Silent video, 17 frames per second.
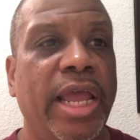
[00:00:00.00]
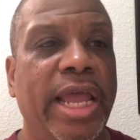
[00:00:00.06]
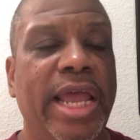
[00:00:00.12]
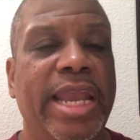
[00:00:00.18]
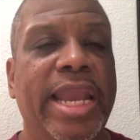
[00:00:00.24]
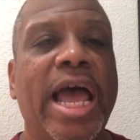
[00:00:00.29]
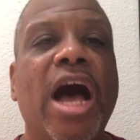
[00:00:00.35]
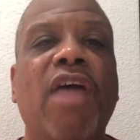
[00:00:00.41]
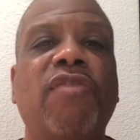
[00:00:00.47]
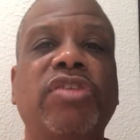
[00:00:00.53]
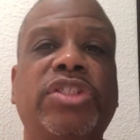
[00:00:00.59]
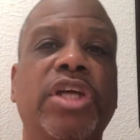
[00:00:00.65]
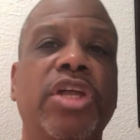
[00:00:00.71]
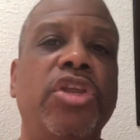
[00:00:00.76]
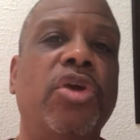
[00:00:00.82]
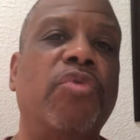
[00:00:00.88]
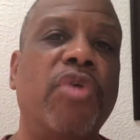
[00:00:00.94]
And now all of a
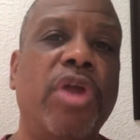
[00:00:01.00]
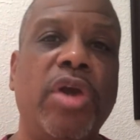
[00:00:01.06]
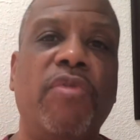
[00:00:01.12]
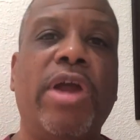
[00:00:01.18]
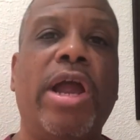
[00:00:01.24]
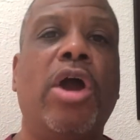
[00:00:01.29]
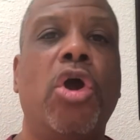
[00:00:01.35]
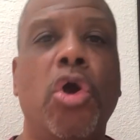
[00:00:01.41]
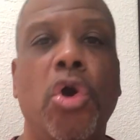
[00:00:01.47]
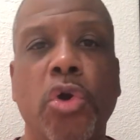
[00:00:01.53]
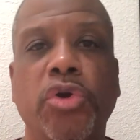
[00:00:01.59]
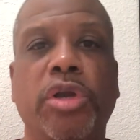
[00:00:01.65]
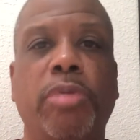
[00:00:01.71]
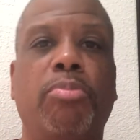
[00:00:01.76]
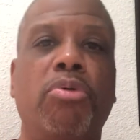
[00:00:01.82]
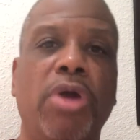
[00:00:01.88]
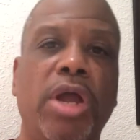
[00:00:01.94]
sudden you're running around
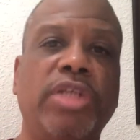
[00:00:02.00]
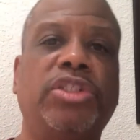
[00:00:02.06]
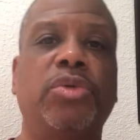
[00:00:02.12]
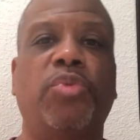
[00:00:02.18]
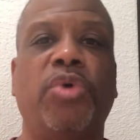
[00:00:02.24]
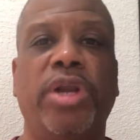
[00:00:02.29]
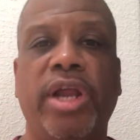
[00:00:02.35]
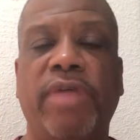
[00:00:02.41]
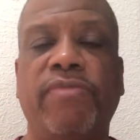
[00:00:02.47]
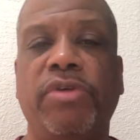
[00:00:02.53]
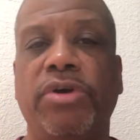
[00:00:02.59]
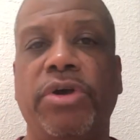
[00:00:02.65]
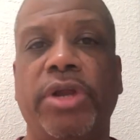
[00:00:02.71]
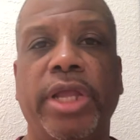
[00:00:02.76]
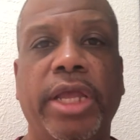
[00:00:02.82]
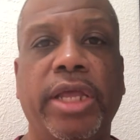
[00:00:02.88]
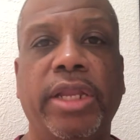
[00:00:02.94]
hurt, depressed, or
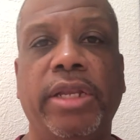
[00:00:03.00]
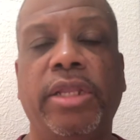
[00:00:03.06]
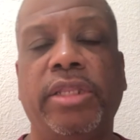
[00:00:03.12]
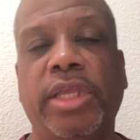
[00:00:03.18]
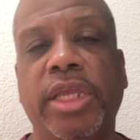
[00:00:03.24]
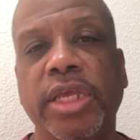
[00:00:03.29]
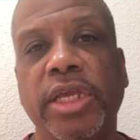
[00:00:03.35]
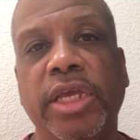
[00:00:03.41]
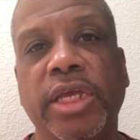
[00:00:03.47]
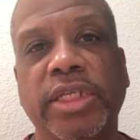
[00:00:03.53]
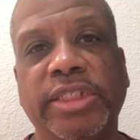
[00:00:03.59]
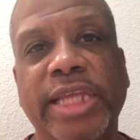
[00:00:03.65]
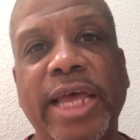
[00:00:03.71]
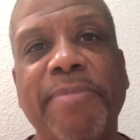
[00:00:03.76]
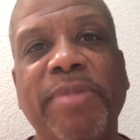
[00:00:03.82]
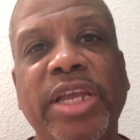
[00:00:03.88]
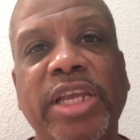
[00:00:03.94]
whatever, and the key is
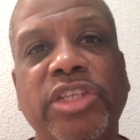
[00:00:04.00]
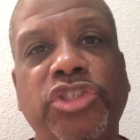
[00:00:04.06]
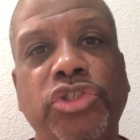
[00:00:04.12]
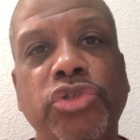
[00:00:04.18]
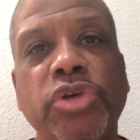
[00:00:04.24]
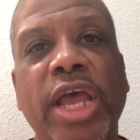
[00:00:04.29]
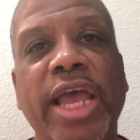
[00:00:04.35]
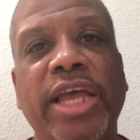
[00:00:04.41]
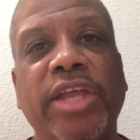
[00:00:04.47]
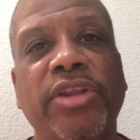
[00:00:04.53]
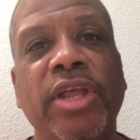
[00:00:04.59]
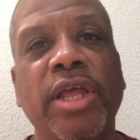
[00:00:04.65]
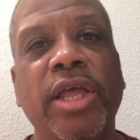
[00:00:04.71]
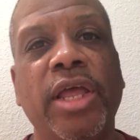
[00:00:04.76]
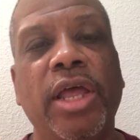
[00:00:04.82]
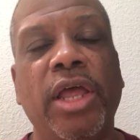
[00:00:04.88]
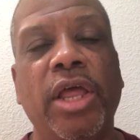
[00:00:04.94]
that means
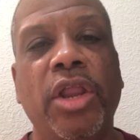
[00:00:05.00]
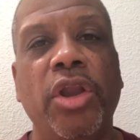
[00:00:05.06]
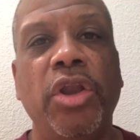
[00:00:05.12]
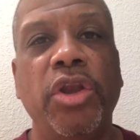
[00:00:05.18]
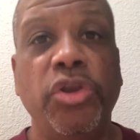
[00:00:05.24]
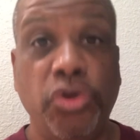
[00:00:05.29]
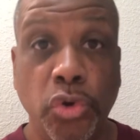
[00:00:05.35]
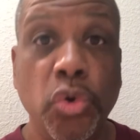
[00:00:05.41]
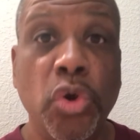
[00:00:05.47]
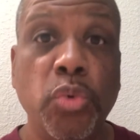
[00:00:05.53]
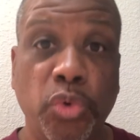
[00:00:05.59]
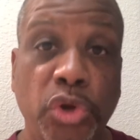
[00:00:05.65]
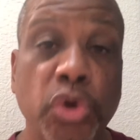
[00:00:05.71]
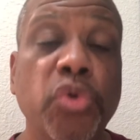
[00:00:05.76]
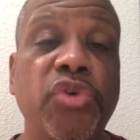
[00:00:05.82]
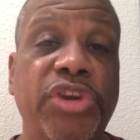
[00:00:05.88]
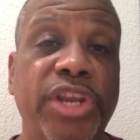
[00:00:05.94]

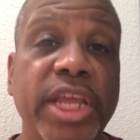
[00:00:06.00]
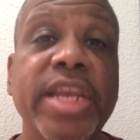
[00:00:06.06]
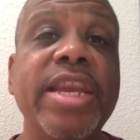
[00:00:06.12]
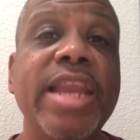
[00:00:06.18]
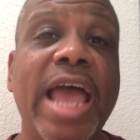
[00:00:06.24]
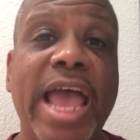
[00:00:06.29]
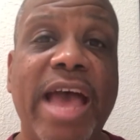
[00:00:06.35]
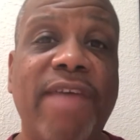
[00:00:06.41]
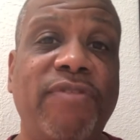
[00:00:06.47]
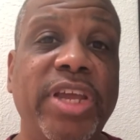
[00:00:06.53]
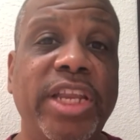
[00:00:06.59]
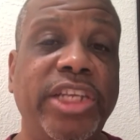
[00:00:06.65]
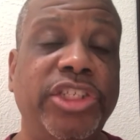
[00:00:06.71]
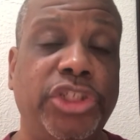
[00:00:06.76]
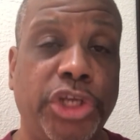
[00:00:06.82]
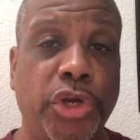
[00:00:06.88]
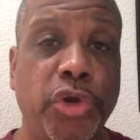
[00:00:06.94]
you didn't have
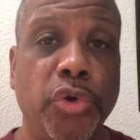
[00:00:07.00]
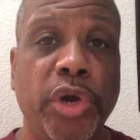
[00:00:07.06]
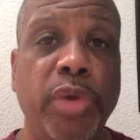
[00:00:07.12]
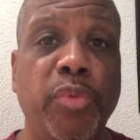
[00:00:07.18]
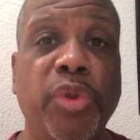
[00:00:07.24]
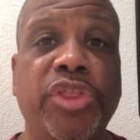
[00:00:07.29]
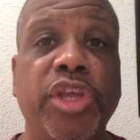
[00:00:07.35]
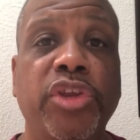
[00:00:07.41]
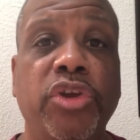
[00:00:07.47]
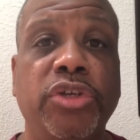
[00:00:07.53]
any security within